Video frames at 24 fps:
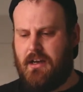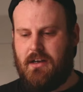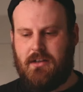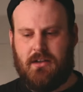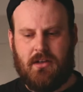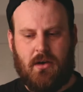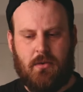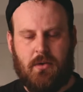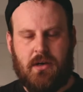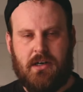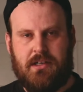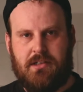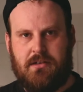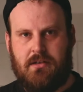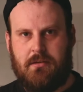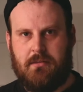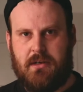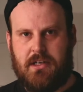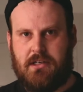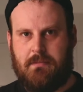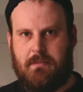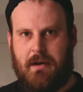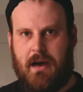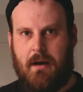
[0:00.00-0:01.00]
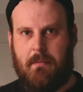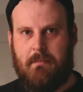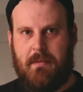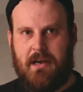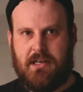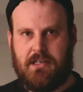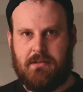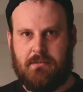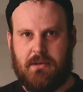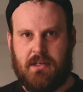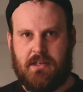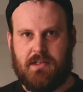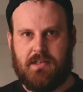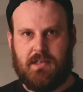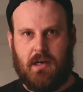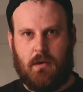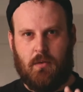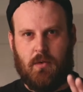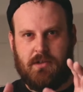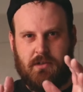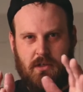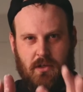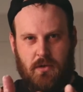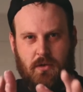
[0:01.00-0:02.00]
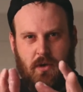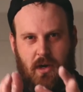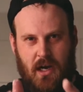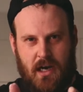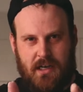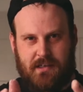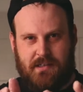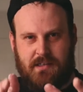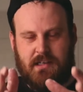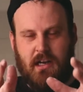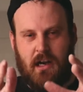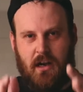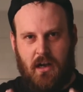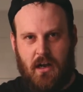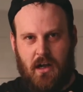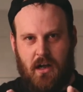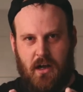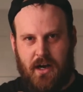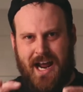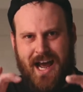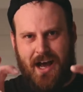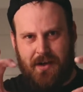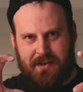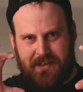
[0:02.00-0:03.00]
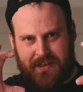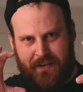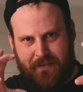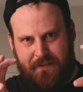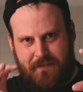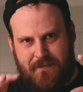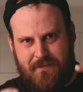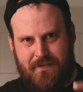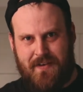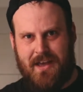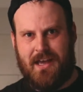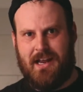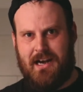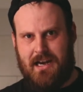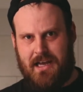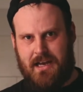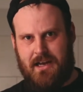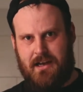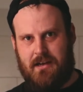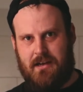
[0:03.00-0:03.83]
Don't worry too much about measurements. I want you guys to learn how to feel it.